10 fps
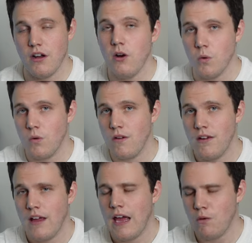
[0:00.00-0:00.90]
Oh,
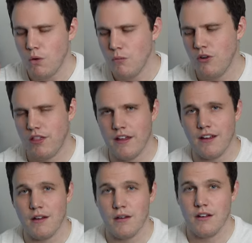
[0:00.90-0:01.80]
and one more thing
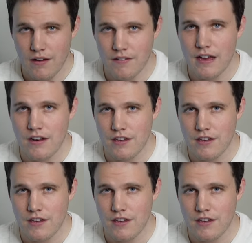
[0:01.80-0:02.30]
it's got a